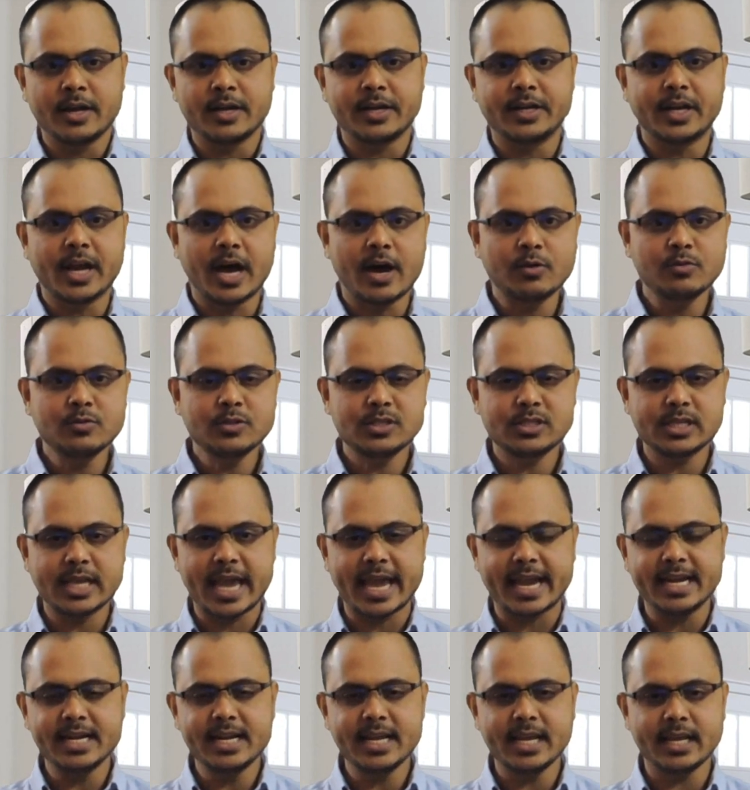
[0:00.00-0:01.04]
Nouns
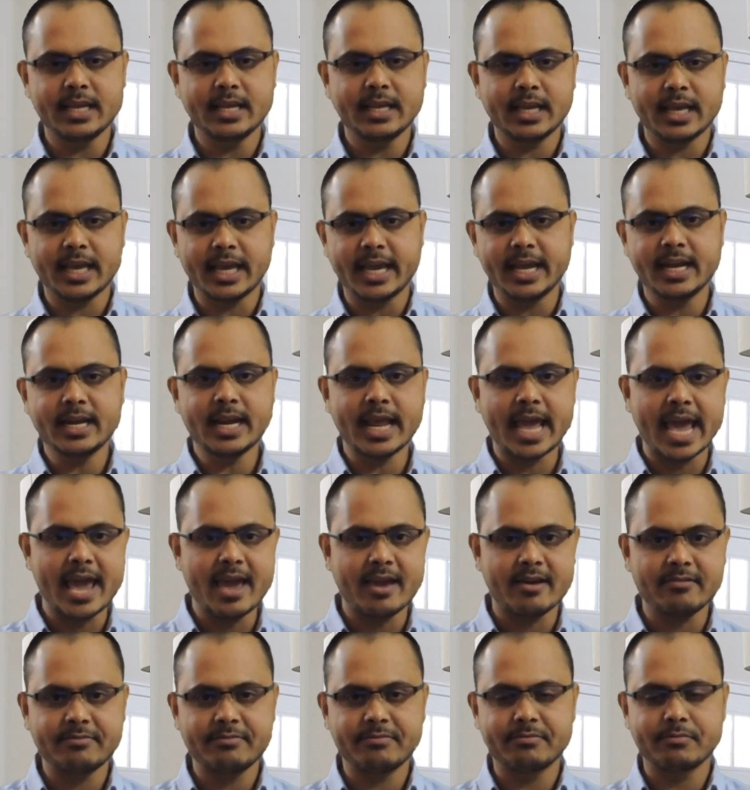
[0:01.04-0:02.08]
ending in
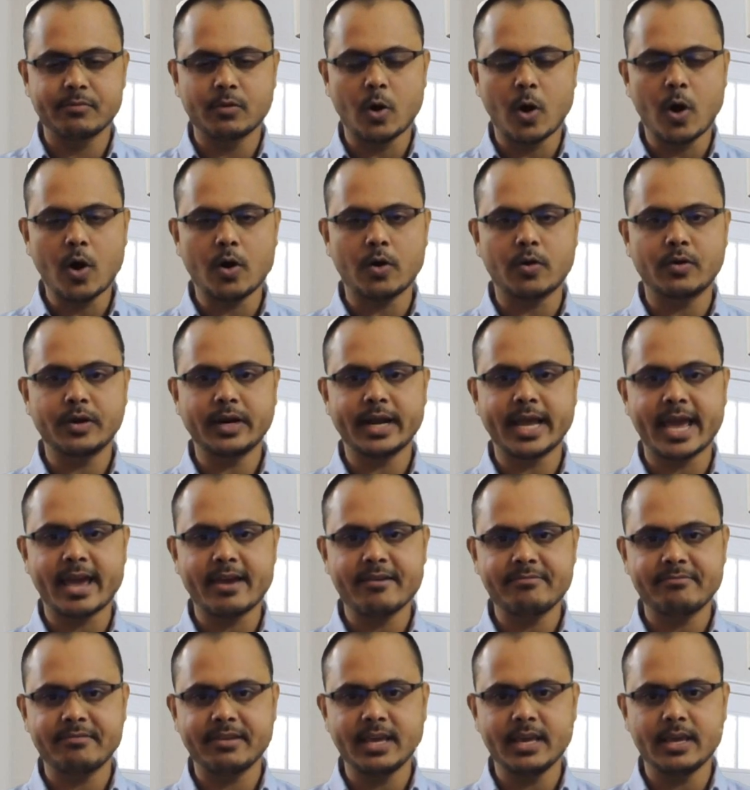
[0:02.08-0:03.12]
f or
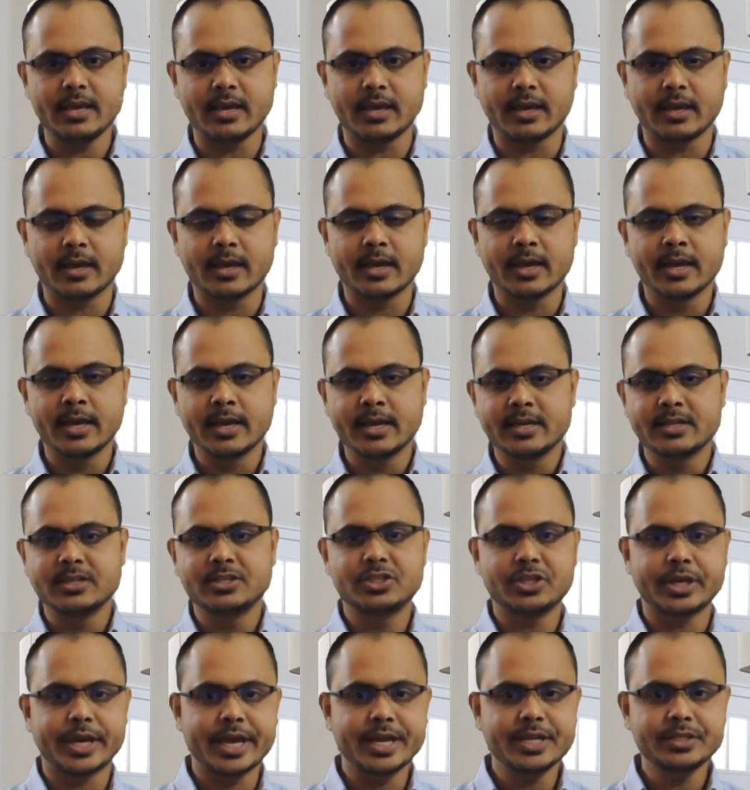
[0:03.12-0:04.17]
fe.
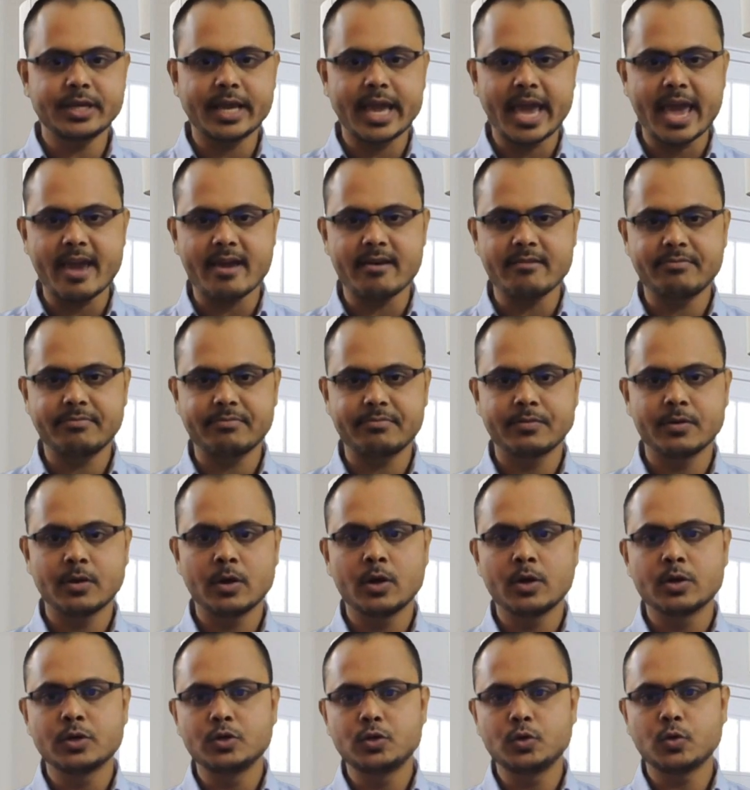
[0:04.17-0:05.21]
Change f
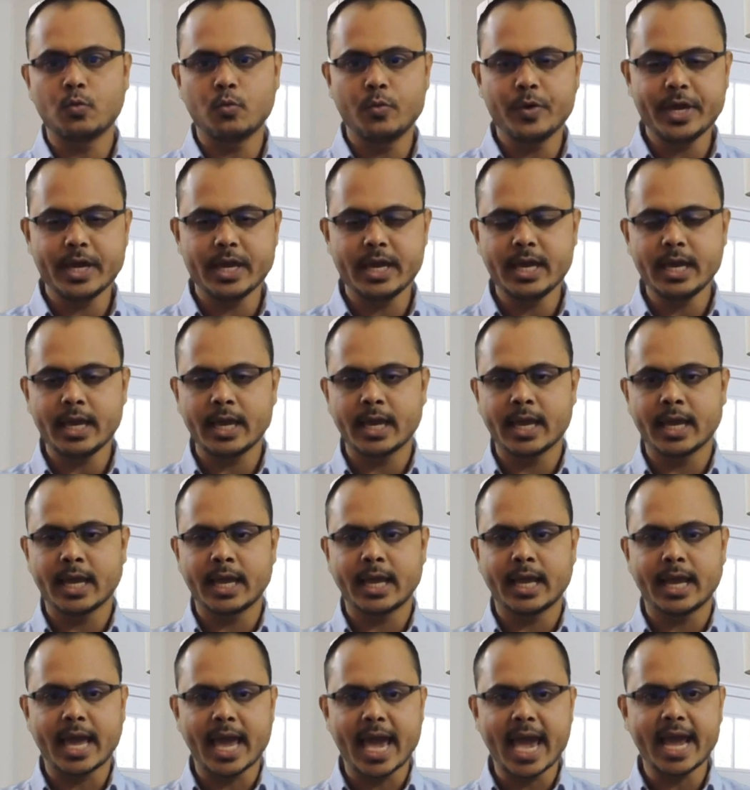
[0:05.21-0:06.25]
to v
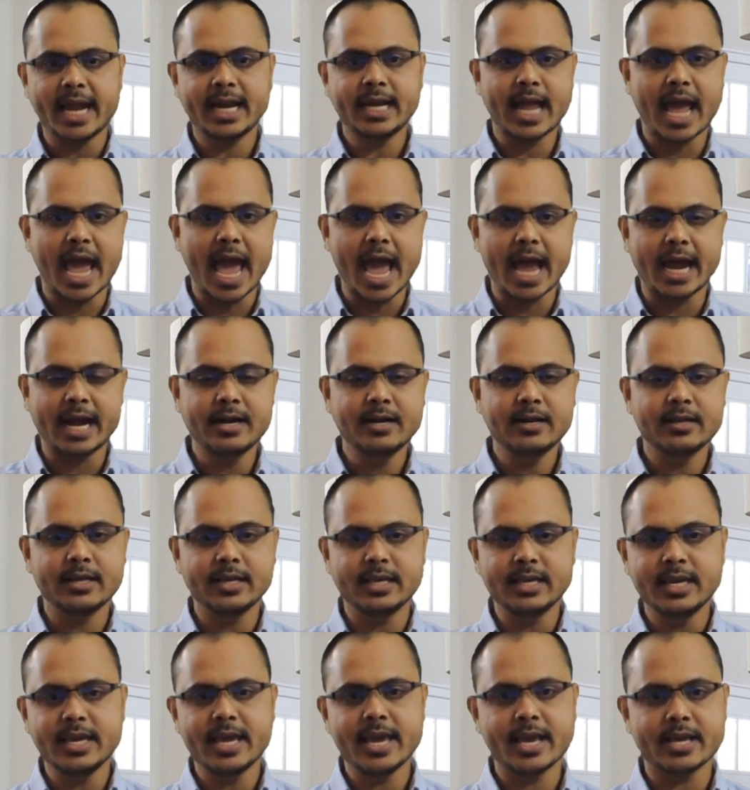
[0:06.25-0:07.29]
and add
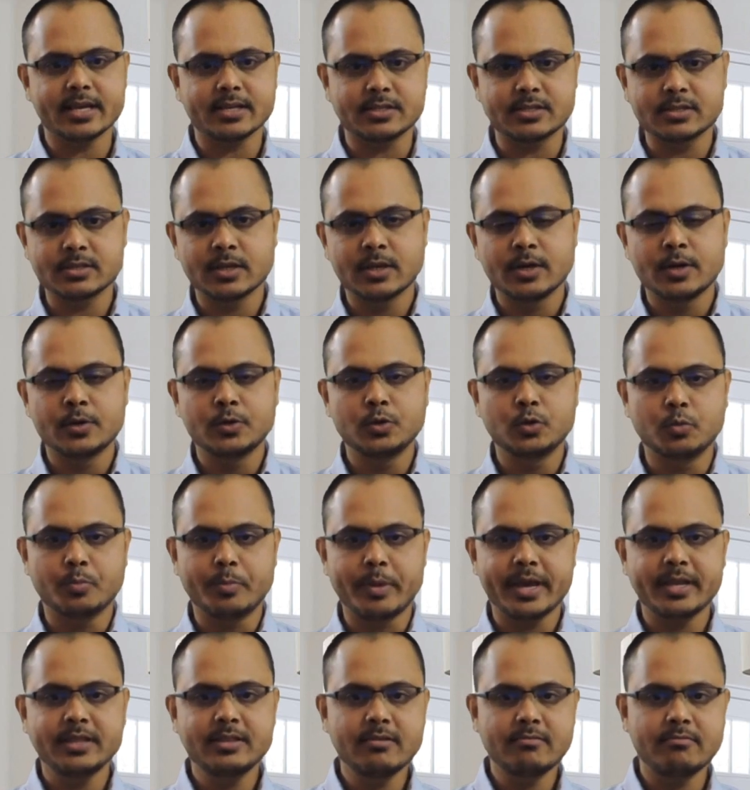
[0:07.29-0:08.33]
es to
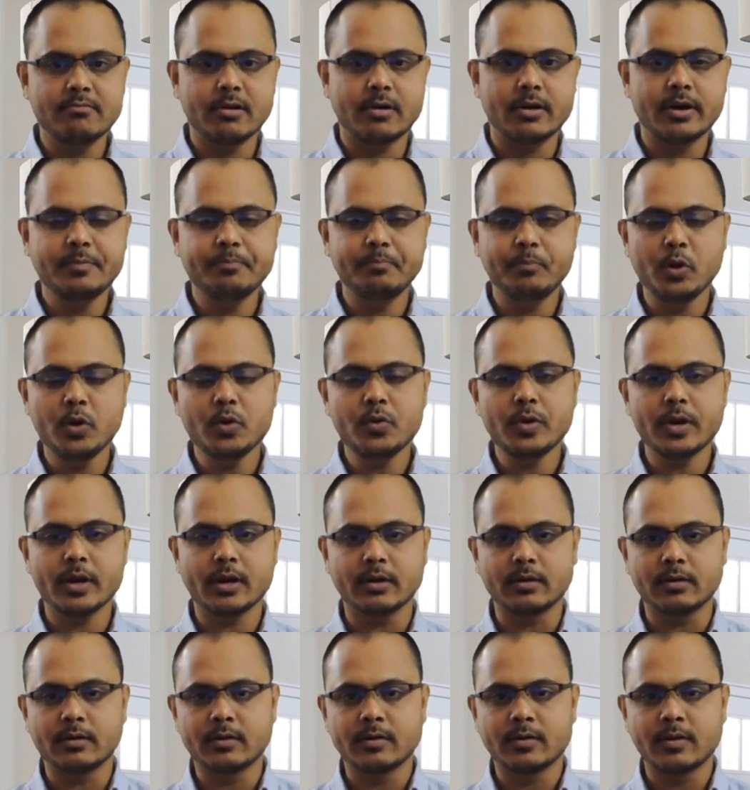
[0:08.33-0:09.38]
make the word
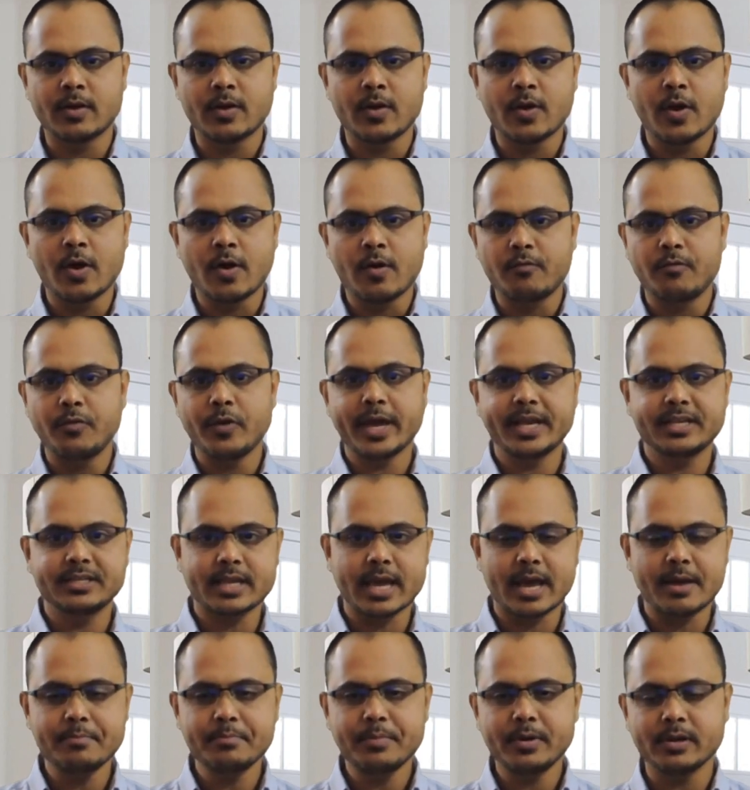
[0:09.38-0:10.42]
plural. Few
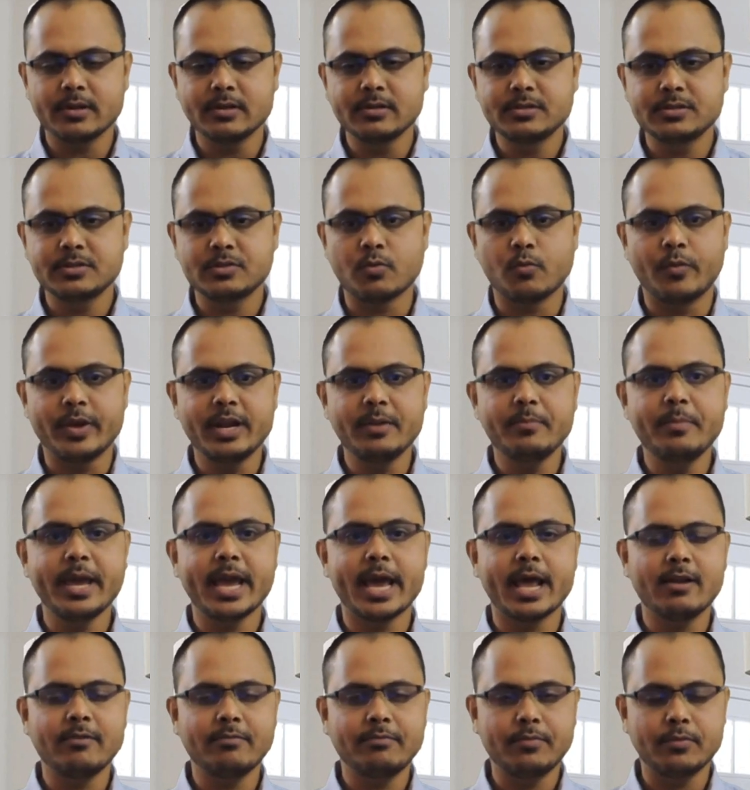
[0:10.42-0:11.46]
examples will be
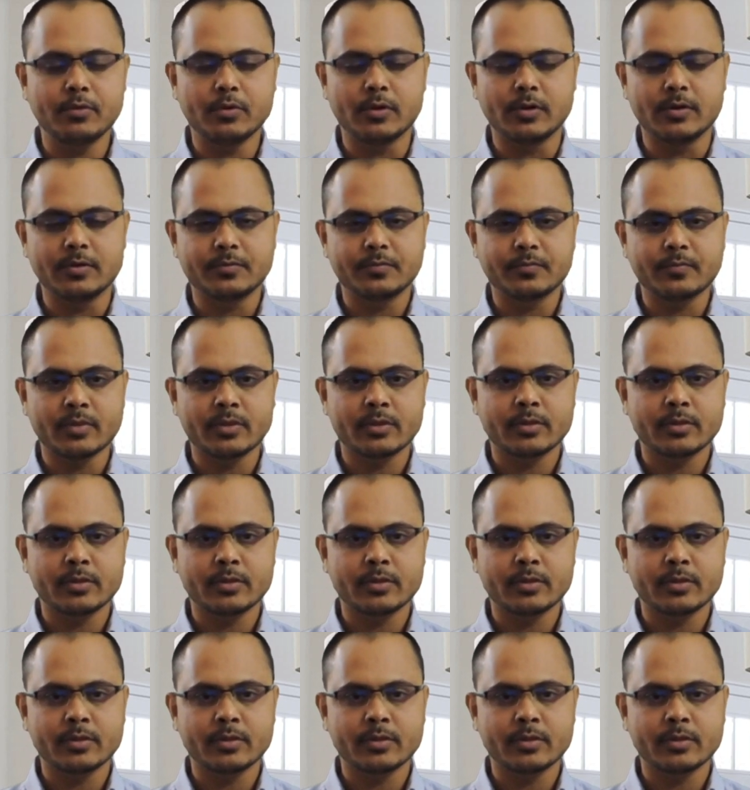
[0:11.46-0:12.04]
helpful.